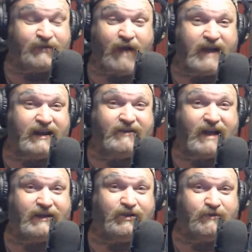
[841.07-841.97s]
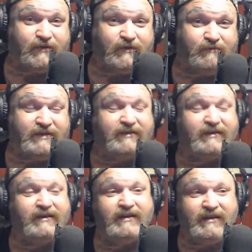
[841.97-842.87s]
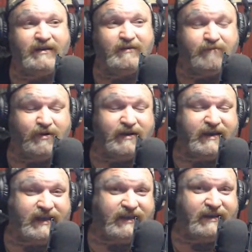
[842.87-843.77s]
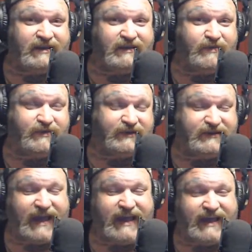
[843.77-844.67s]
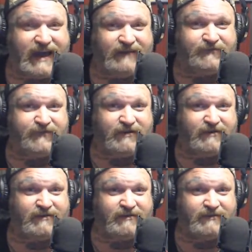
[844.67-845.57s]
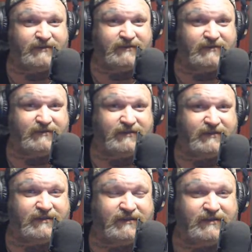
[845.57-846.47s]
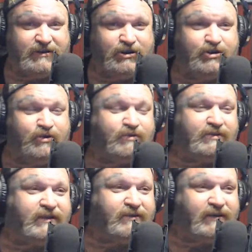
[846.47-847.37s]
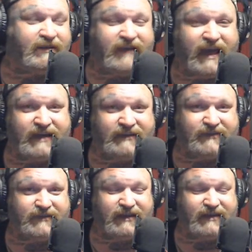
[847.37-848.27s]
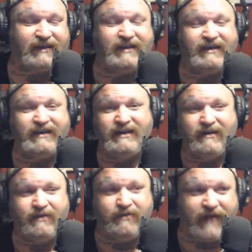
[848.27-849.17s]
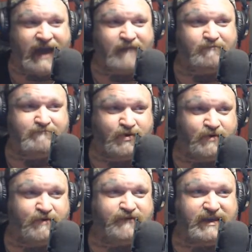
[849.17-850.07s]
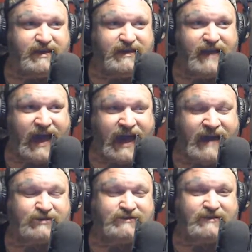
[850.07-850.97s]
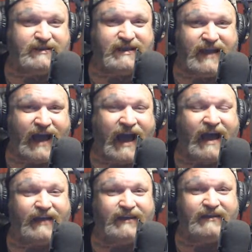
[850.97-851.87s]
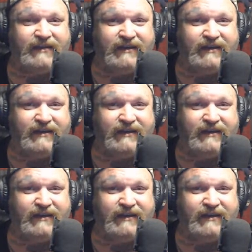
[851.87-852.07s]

and it's right here on YouTube put in the day after nuclear attack scene. That movie actually got